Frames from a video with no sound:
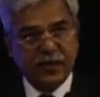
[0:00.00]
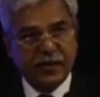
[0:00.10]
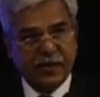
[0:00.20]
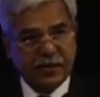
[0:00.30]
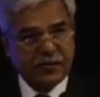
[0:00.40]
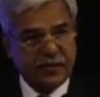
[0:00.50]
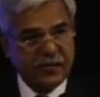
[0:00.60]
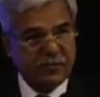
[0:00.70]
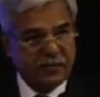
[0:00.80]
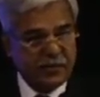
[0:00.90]
as the
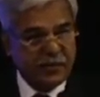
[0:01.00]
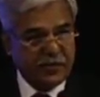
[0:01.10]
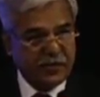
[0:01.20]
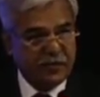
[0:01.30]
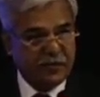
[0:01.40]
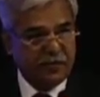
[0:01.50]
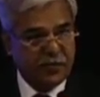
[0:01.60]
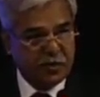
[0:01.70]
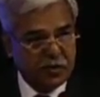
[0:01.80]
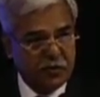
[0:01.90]
governing
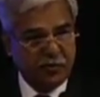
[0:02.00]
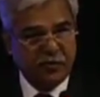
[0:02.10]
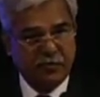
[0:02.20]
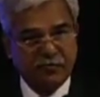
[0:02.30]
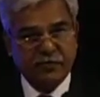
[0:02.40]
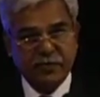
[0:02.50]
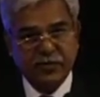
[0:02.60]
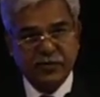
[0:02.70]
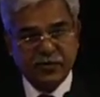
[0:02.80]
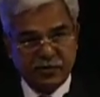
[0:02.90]
principle of
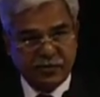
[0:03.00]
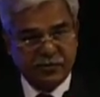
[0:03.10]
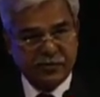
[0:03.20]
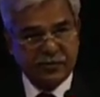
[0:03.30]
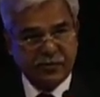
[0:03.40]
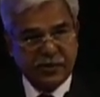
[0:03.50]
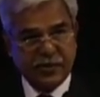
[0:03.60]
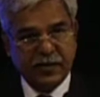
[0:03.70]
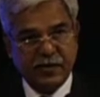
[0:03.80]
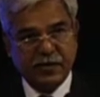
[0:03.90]
decisions
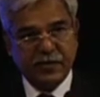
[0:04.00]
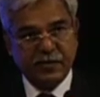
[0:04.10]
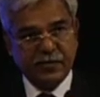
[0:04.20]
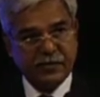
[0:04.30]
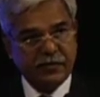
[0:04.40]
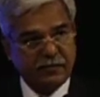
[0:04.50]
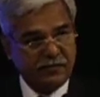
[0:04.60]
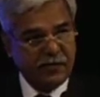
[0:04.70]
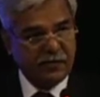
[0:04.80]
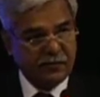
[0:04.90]
in the
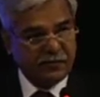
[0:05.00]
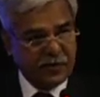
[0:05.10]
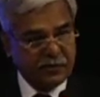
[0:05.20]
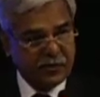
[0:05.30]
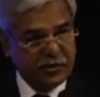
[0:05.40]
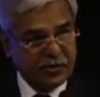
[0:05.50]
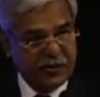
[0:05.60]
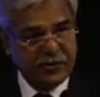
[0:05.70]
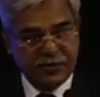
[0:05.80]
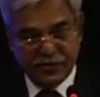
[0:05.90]
field of climate
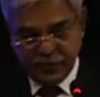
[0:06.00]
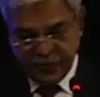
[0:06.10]
change.